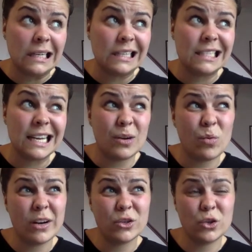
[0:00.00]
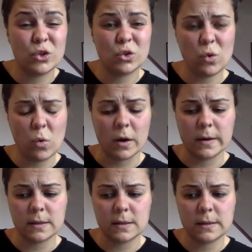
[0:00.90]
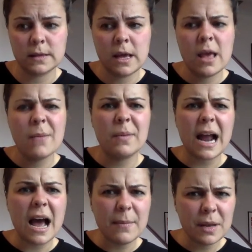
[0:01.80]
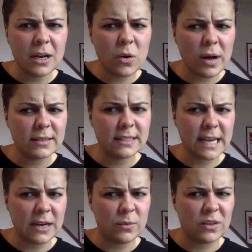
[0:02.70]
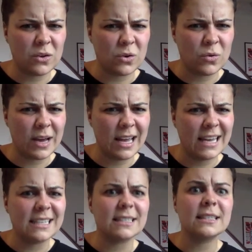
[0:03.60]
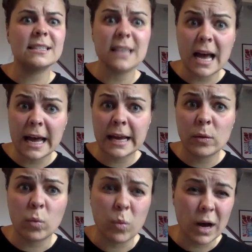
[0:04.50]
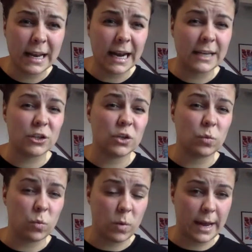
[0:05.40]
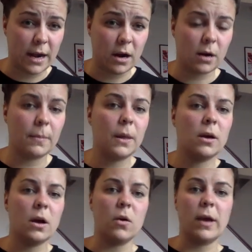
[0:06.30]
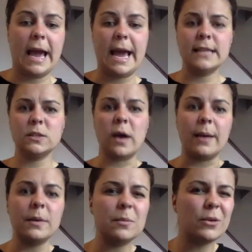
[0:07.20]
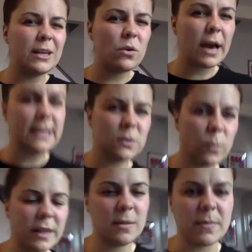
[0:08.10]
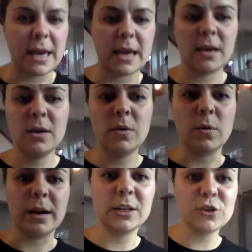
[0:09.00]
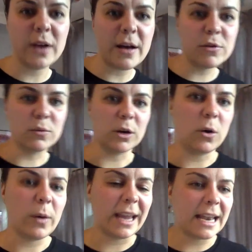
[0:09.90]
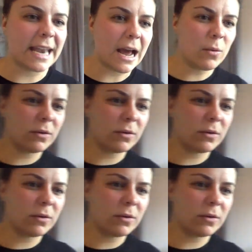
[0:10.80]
a day to wear shorts, but I'm gonna go outside with you and decide what I should wear. Okay, so I'm gonna bring you guys with me. We're gonna travel real quick, and now we're